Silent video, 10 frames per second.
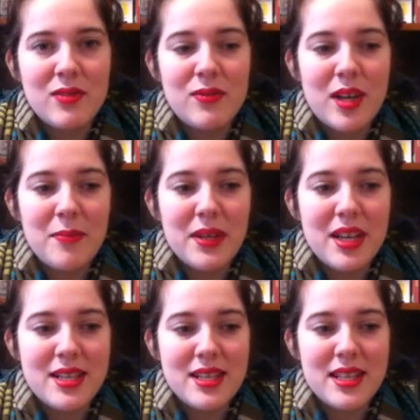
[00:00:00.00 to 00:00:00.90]
of fun
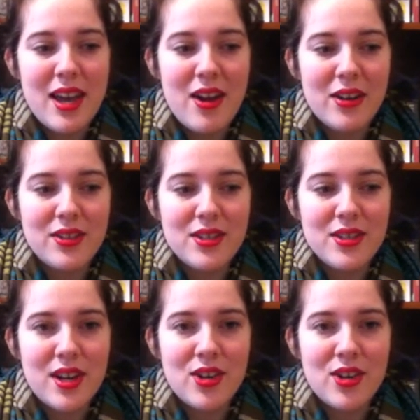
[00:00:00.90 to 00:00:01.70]
because its characters